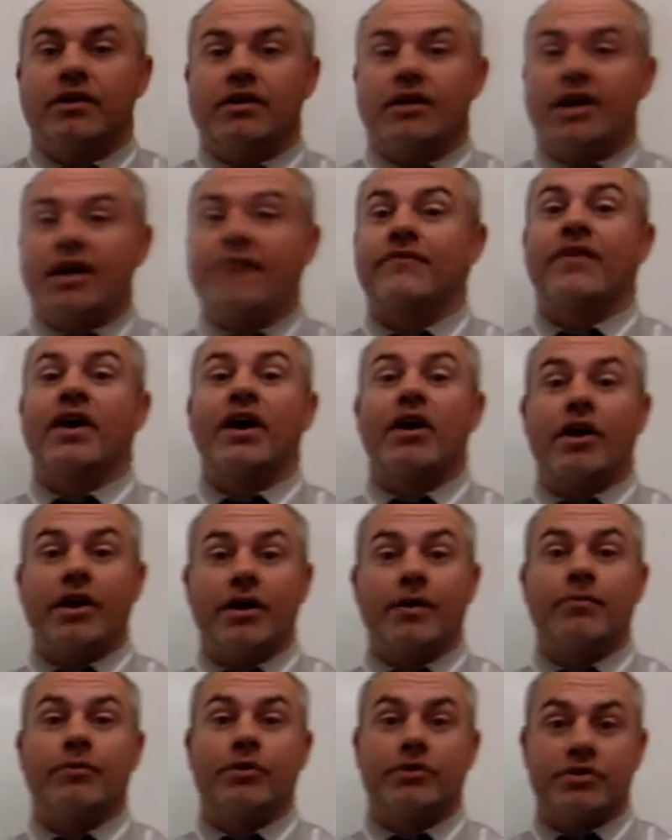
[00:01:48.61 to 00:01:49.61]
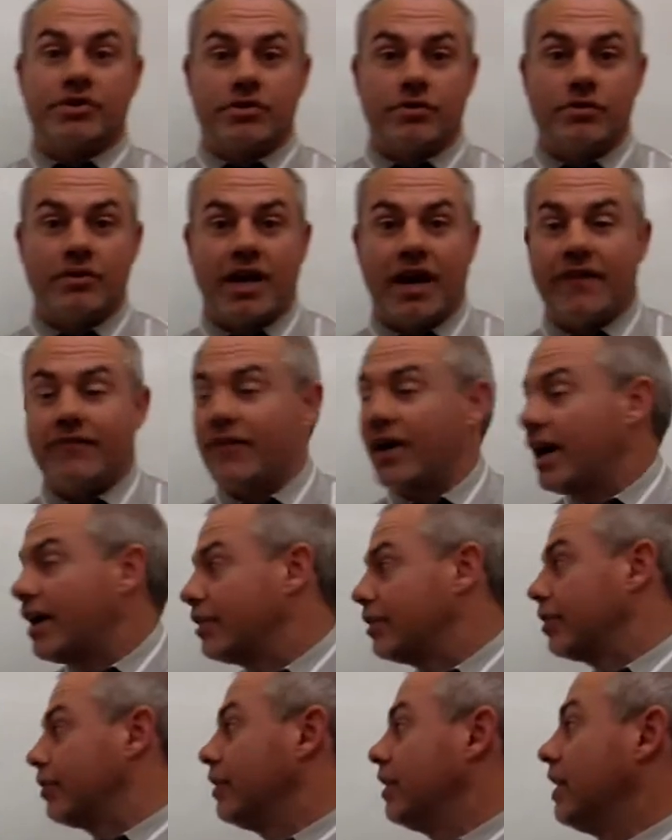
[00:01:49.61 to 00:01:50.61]
a variable to that
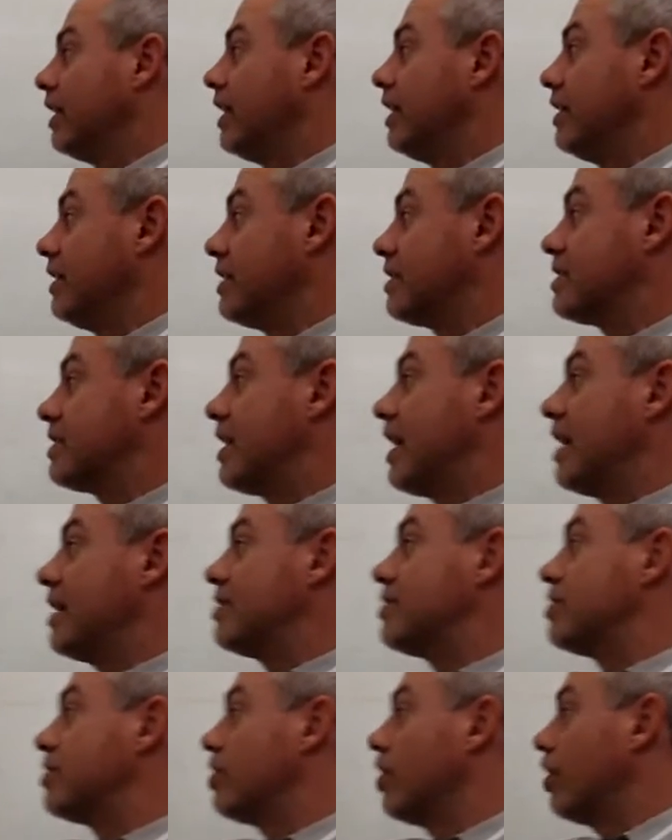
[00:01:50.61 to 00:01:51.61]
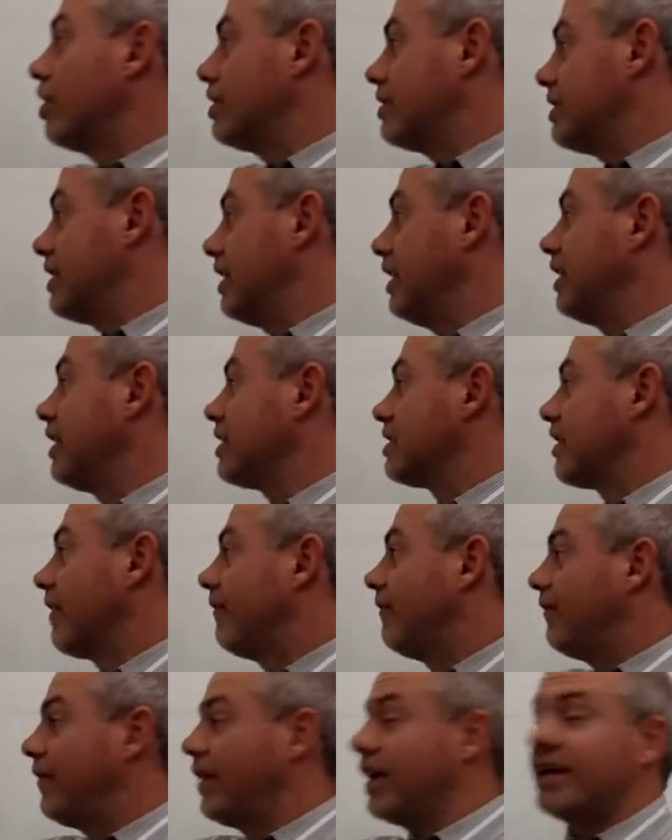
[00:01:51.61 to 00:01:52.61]
value. In this case, 13 is a
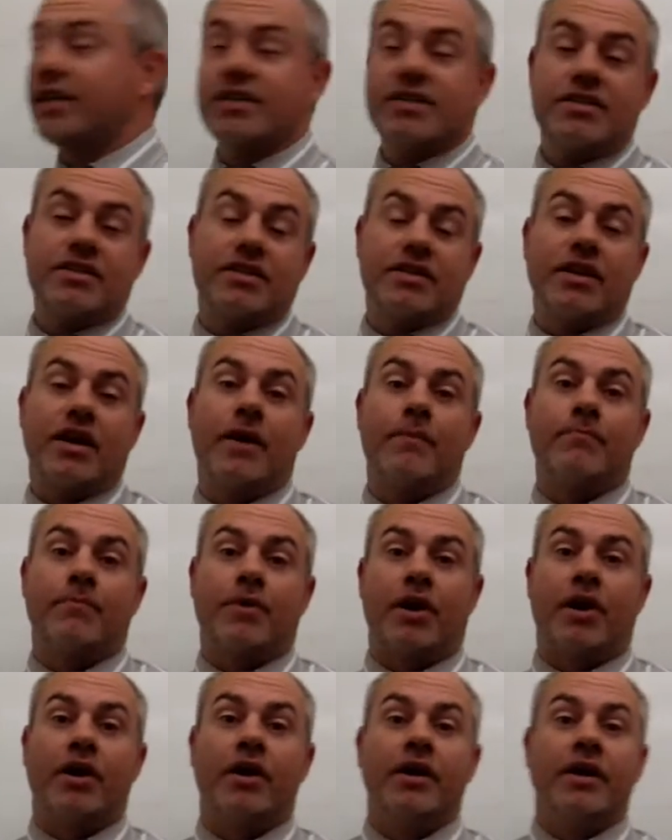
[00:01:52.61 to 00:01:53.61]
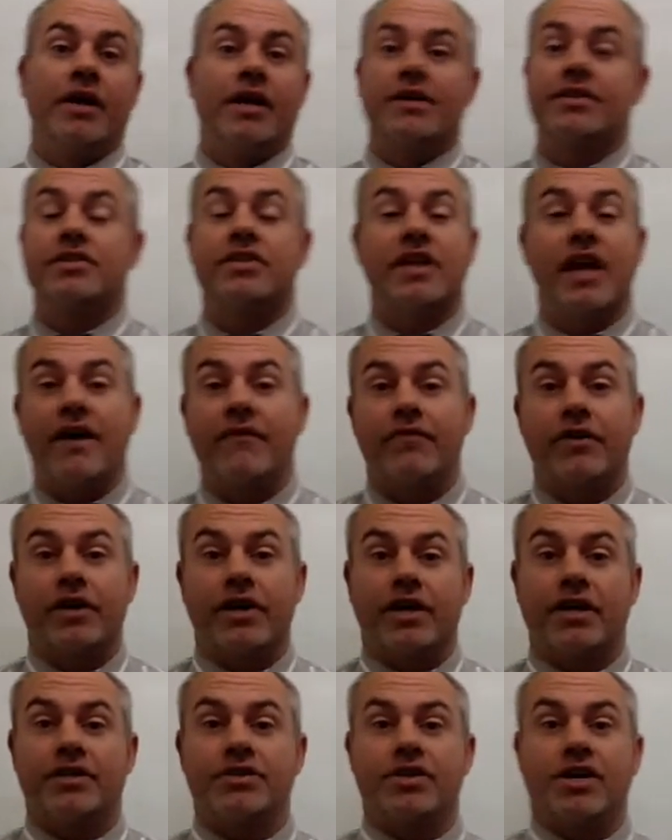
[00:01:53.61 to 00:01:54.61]
fixed number. It's never
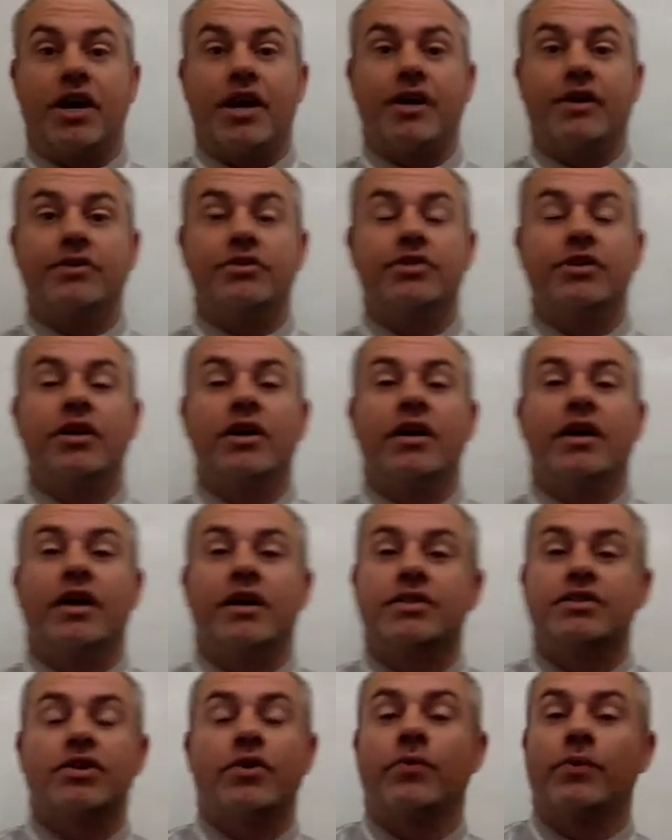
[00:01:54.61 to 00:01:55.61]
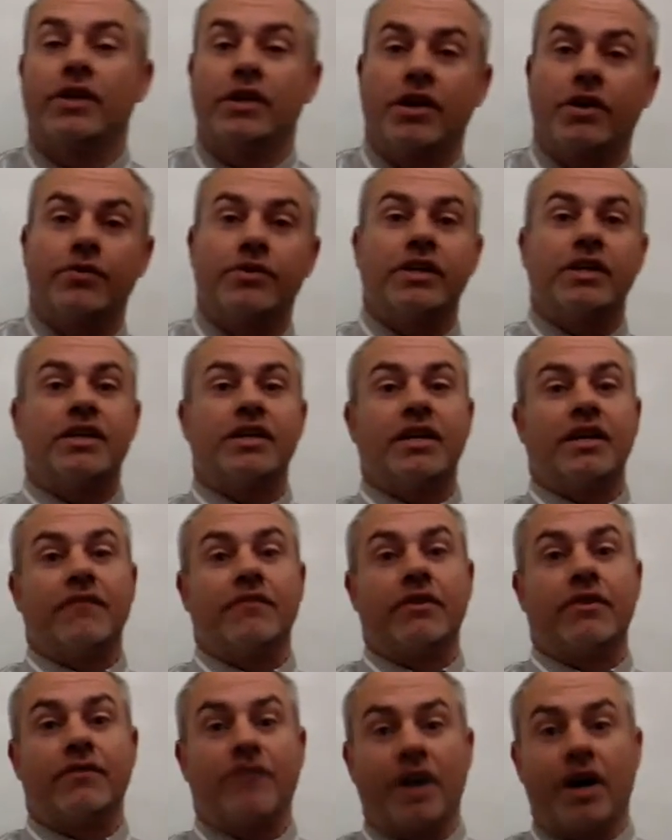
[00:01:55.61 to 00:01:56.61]
going to change, and so we don't need to give
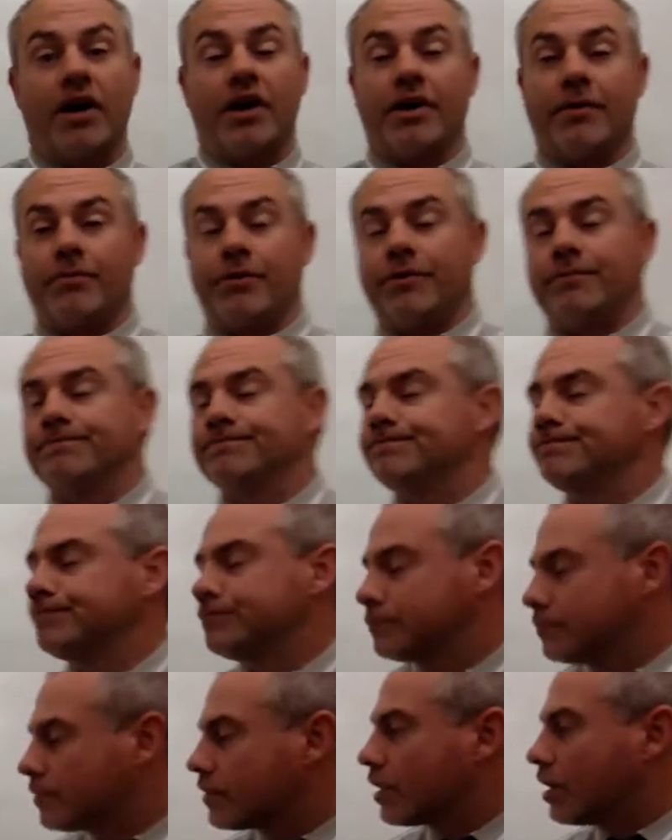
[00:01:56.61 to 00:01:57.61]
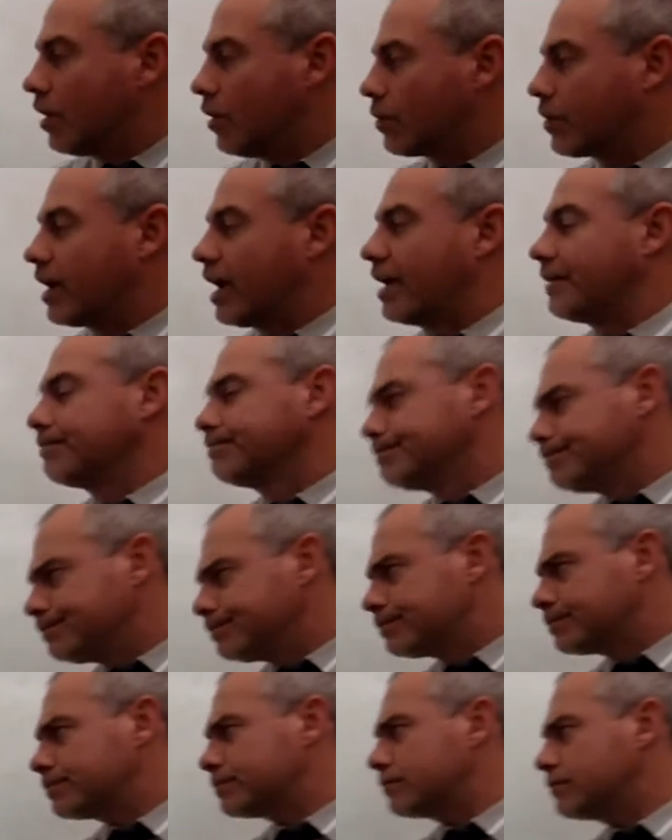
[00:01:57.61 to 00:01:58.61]
it a variable. Okay,
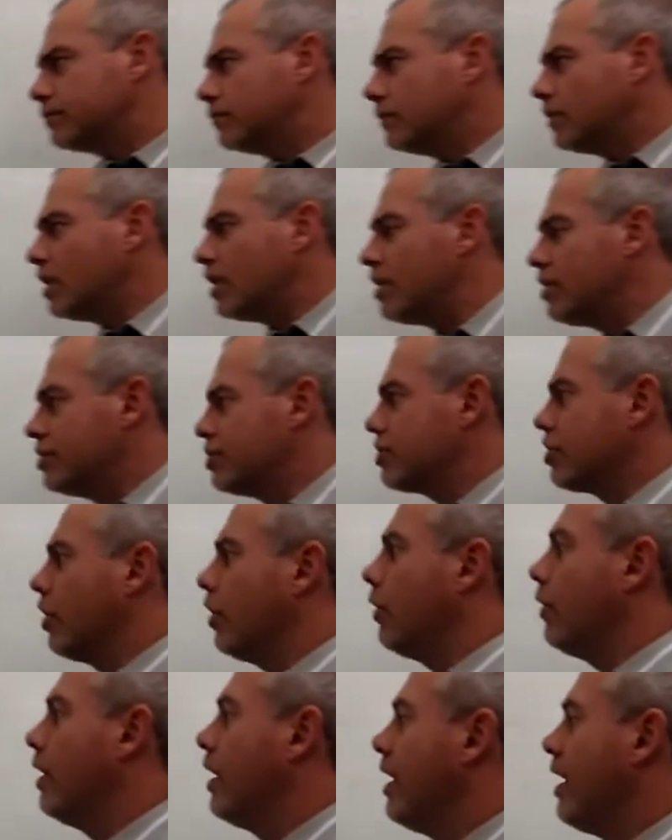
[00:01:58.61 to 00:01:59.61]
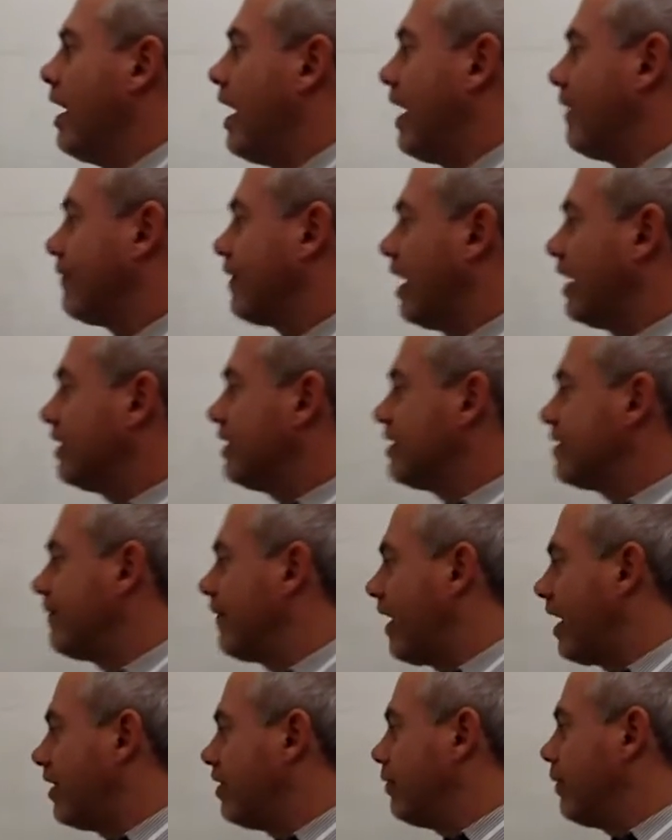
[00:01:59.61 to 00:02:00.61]
so I've got this
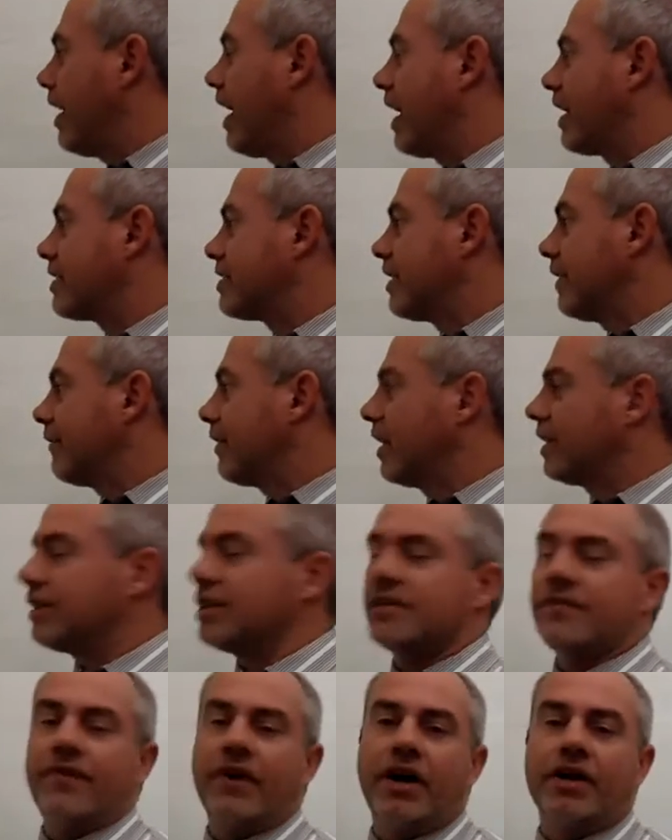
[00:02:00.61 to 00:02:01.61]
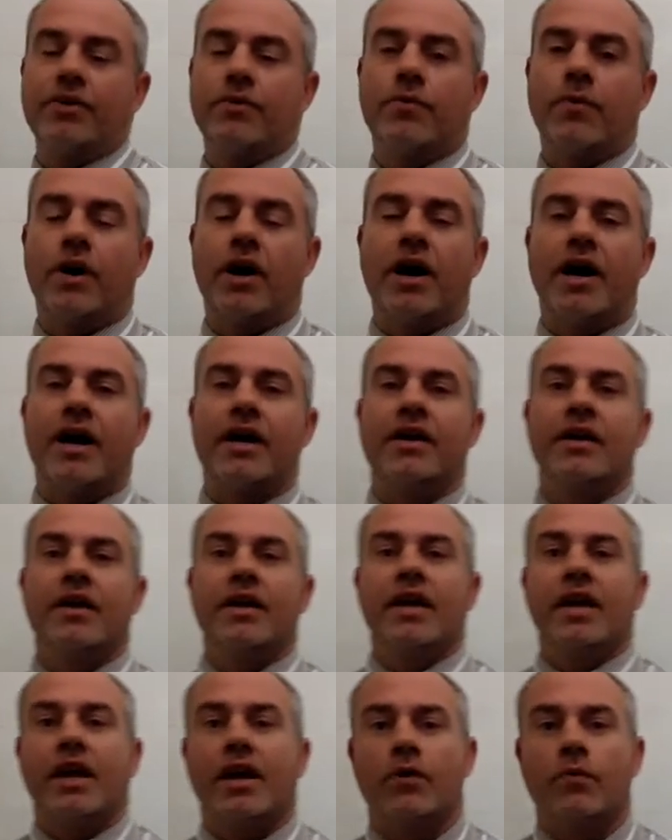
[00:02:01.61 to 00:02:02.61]
value x, I've got this value y.
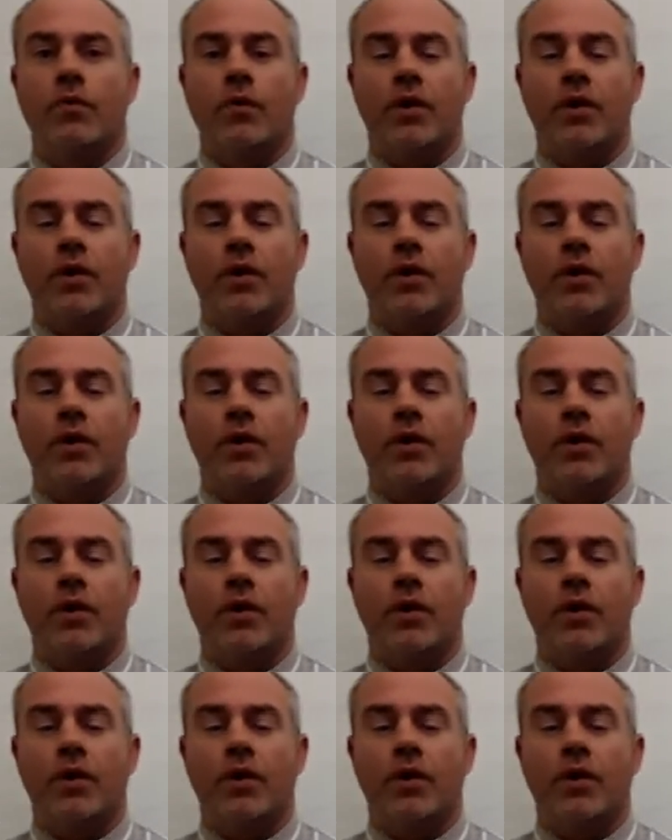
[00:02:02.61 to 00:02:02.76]
And